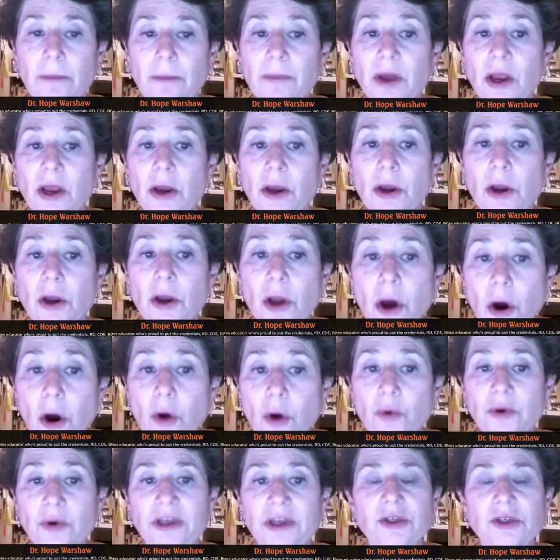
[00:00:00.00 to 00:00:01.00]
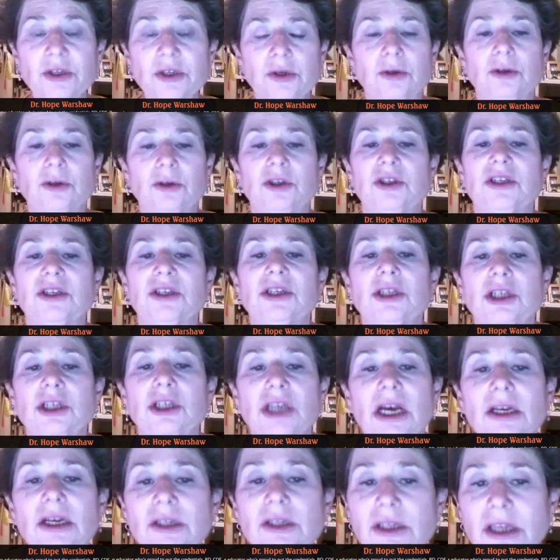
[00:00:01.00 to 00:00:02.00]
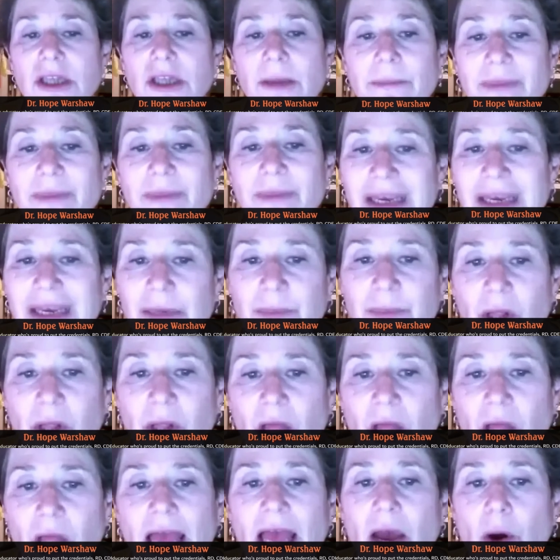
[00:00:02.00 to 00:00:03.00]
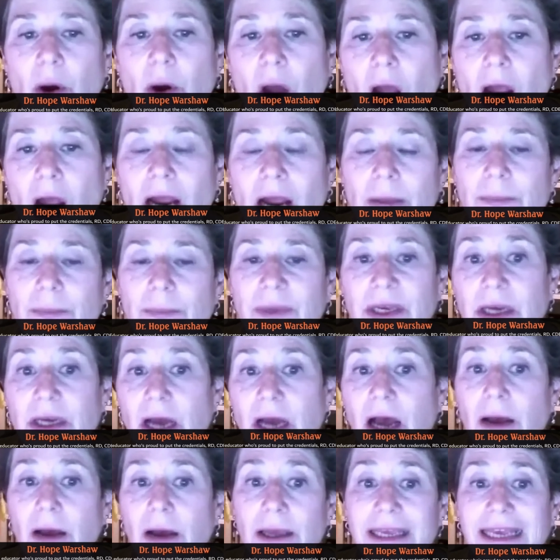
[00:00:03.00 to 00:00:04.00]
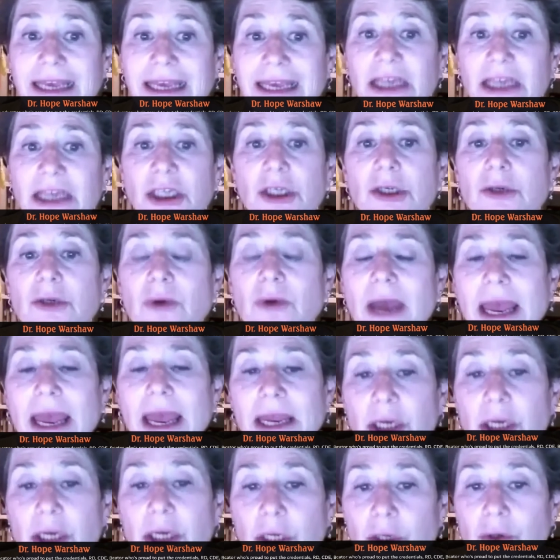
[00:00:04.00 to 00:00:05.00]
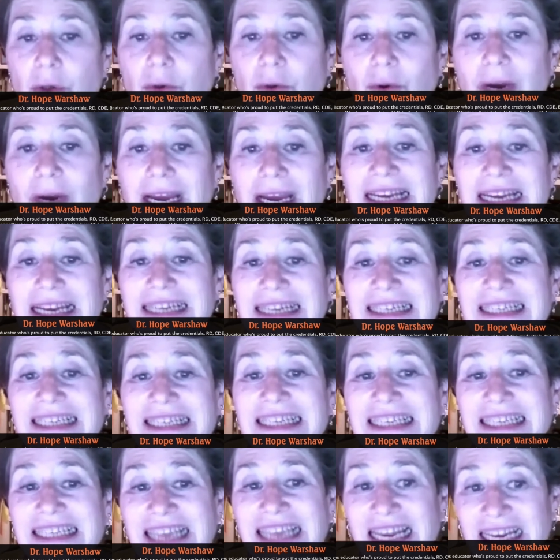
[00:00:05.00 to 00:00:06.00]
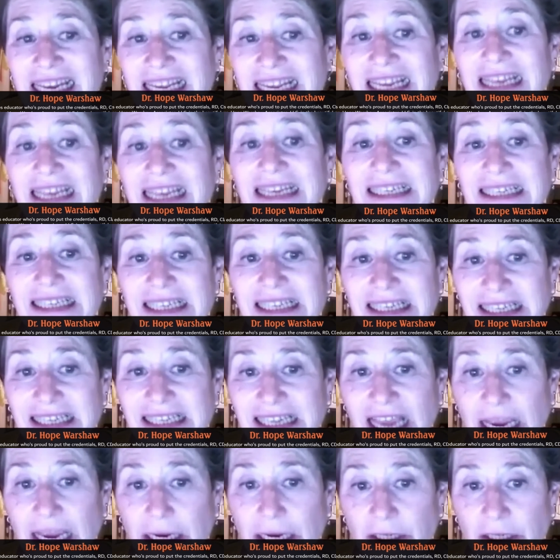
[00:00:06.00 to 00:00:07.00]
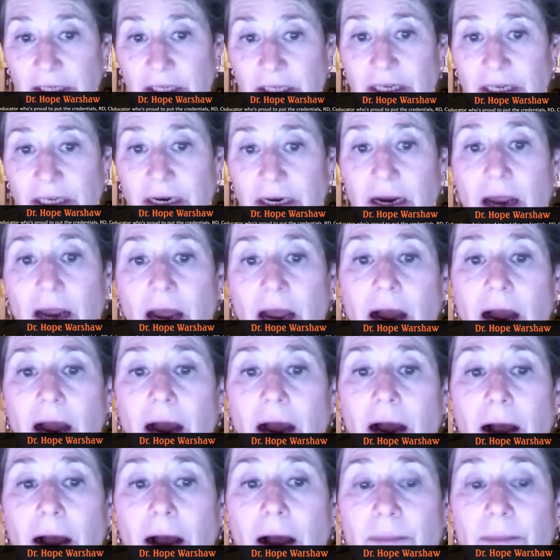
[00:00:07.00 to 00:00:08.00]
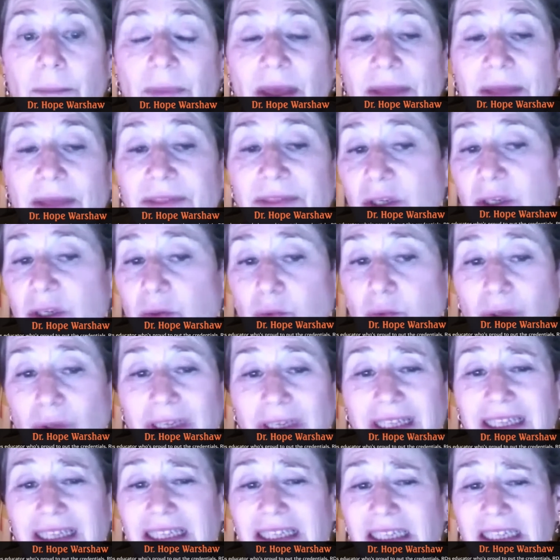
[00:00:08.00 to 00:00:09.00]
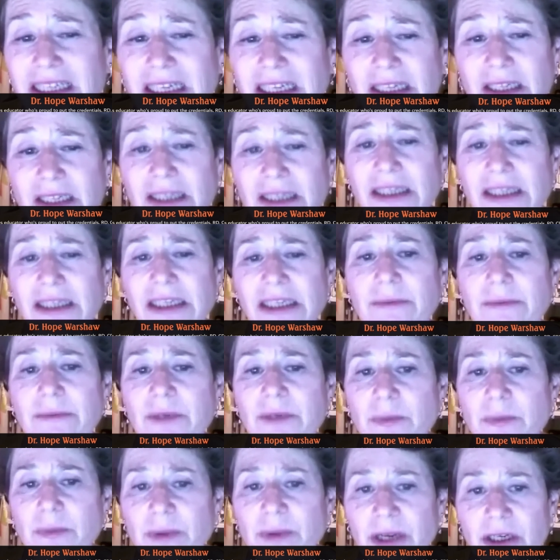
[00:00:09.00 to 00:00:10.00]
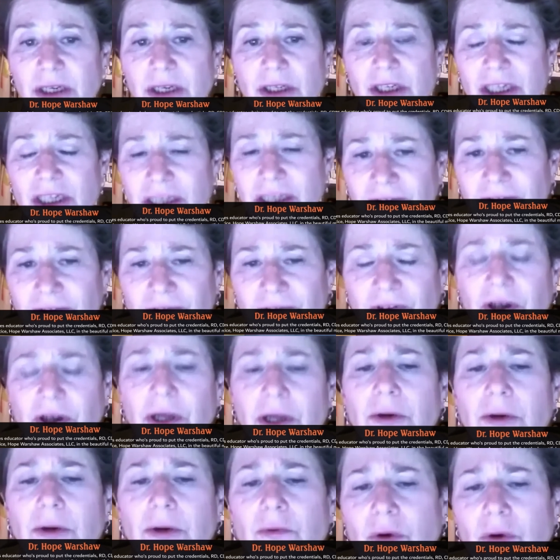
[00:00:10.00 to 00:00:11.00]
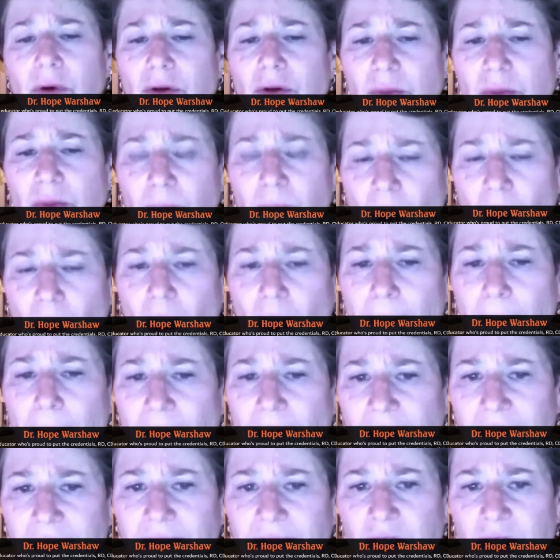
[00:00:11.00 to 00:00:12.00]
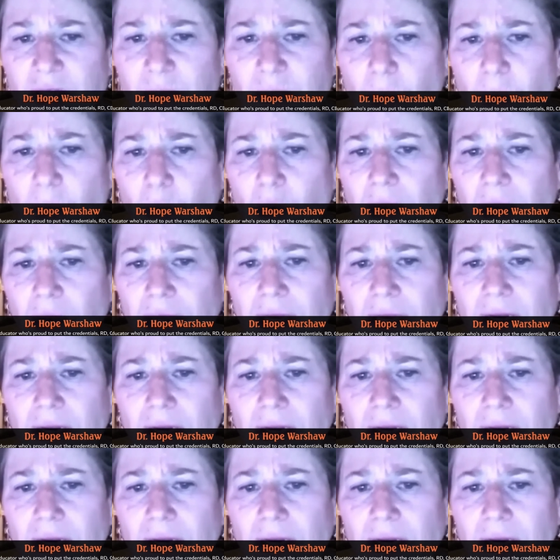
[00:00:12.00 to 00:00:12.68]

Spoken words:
No research suggests that people get to a new steady state. And this really doesn't seem to be different. Rosenbaum made this point